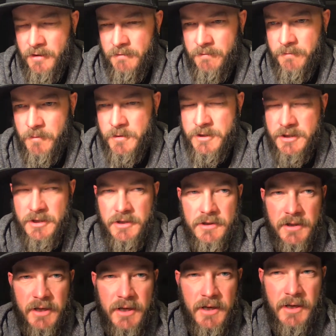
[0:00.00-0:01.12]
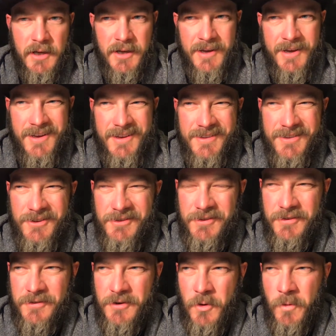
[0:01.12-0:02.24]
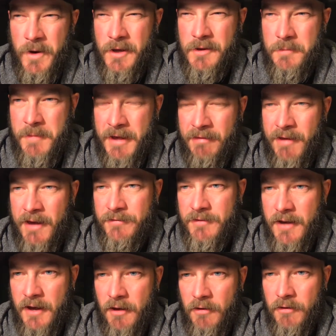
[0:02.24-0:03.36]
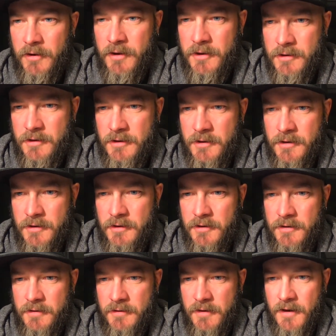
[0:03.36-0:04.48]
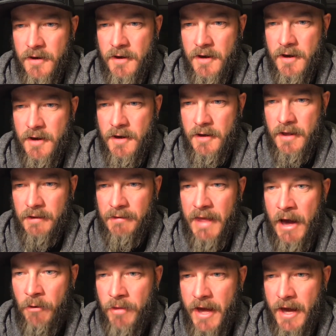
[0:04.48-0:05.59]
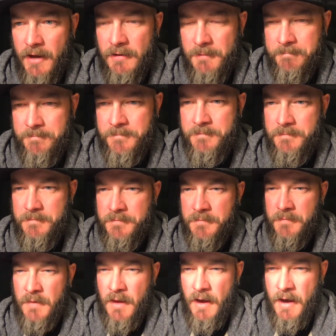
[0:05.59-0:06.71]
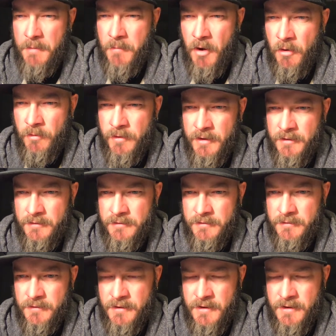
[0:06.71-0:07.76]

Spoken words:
Unfortunately, there's just no way that my lifestyle could allow that. I'm always